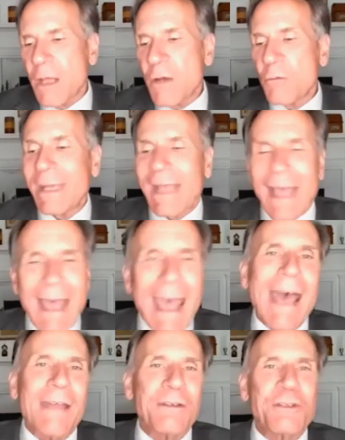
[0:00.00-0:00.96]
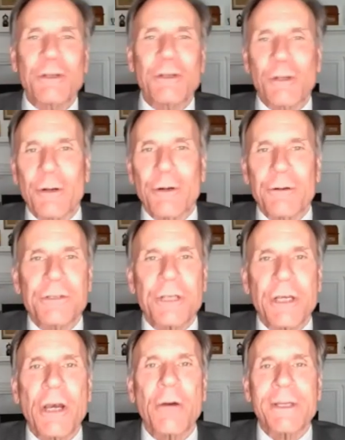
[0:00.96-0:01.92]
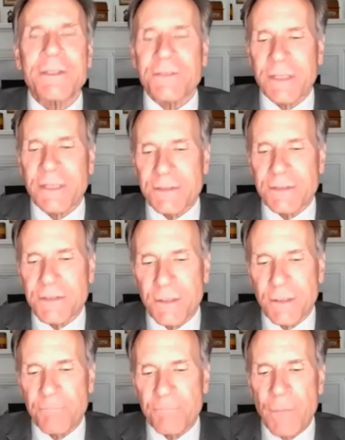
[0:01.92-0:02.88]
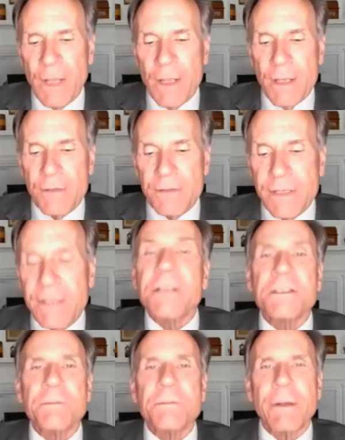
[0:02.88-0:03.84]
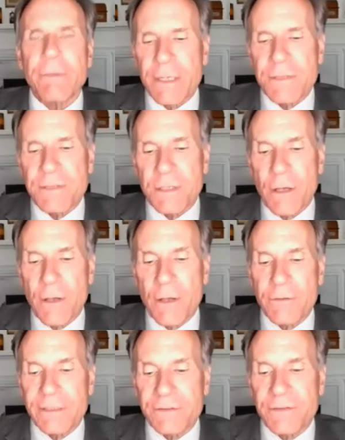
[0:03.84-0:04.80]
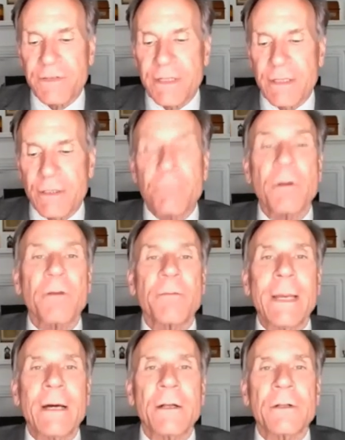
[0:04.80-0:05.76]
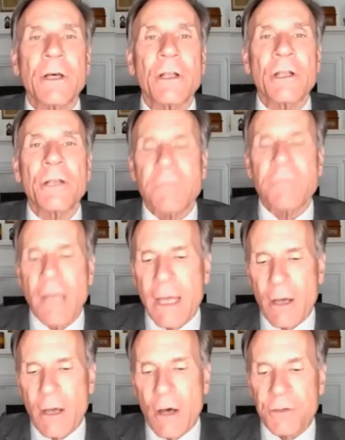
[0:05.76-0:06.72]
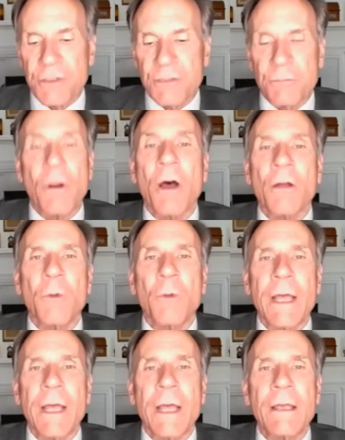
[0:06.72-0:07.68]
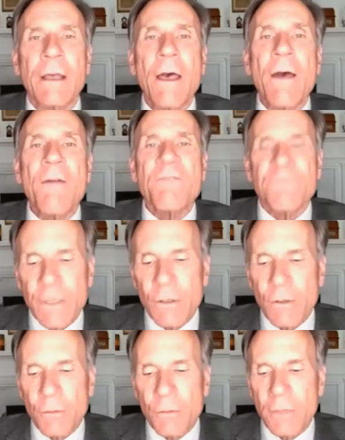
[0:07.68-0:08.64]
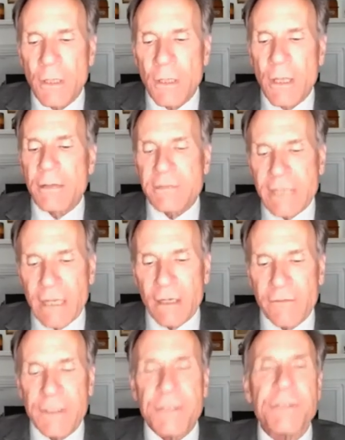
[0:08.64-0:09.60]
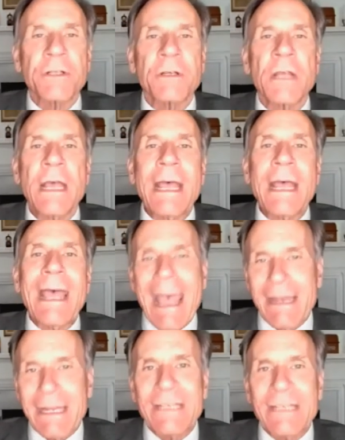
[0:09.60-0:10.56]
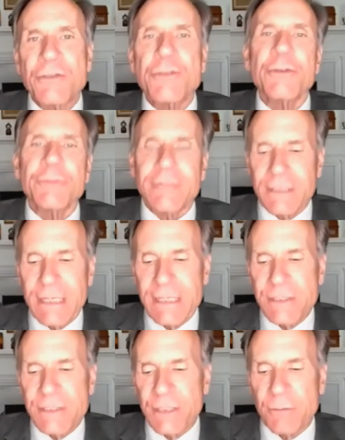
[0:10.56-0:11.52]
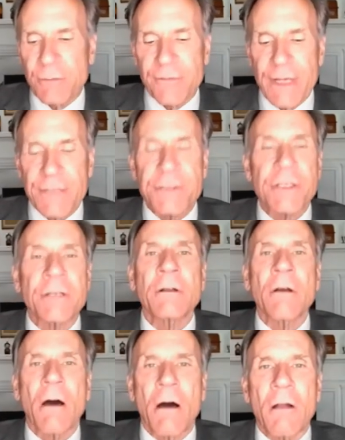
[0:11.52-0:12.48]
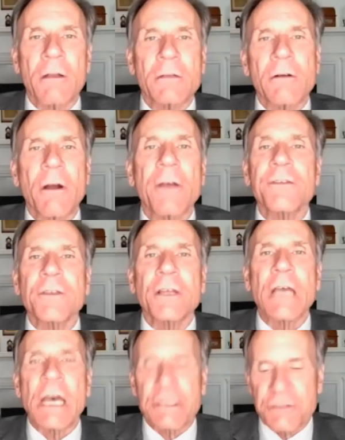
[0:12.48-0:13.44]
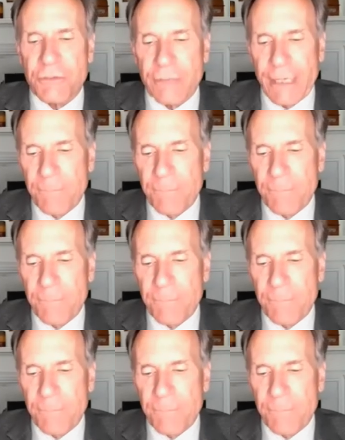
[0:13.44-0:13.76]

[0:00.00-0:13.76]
We had to learn to coexist. The experience at Hunter Hills Theater propelled alumni onto Broadway, film, television, and into the teaching profession all across the country.